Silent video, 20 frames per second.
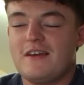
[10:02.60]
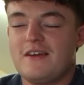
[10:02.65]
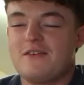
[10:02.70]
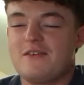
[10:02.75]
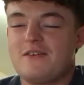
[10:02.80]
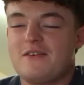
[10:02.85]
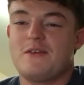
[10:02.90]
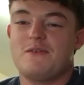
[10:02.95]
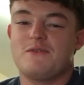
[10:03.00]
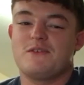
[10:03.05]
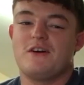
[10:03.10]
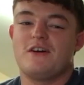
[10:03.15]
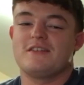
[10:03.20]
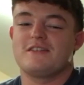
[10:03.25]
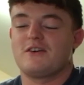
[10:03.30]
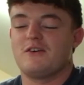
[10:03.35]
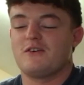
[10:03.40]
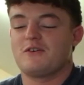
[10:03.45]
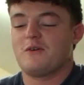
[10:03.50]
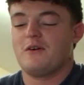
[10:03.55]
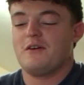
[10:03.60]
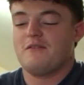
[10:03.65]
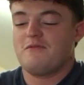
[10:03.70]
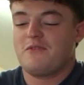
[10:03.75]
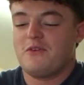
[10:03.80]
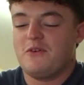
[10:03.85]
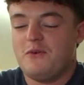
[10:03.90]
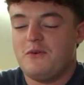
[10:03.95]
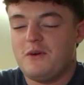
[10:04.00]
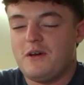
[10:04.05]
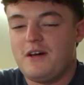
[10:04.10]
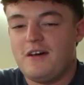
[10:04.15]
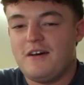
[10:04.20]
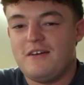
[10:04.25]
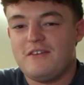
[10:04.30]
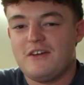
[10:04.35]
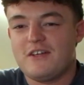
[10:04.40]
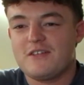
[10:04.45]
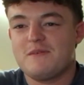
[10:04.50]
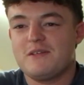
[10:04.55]
it was nice. I got quite a few
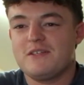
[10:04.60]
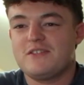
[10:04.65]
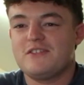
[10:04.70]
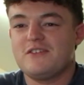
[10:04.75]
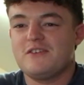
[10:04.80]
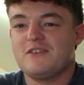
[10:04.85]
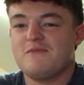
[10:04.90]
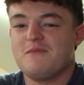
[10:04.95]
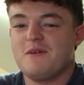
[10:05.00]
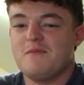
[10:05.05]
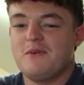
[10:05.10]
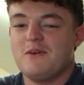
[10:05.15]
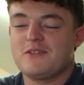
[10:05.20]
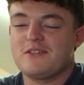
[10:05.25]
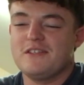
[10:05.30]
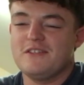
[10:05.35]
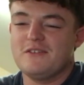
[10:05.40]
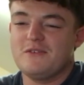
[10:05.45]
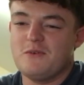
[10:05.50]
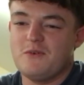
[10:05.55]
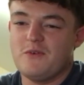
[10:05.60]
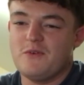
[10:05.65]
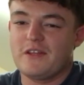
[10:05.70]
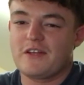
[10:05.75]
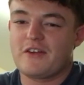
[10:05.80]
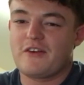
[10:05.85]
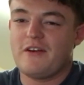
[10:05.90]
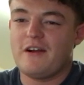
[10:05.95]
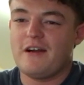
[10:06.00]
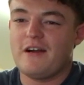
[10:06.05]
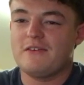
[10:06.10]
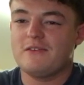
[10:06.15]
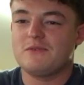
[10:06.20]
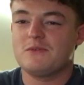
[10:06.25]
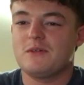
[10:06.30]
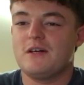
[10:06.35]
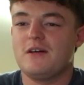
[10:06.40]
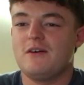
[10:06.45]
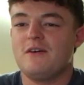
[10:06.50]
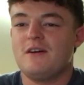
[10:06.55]
nice messages off my bosses who were in the crowd as
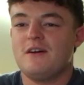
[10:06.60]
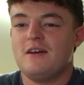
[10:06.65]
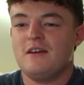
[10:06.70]
well,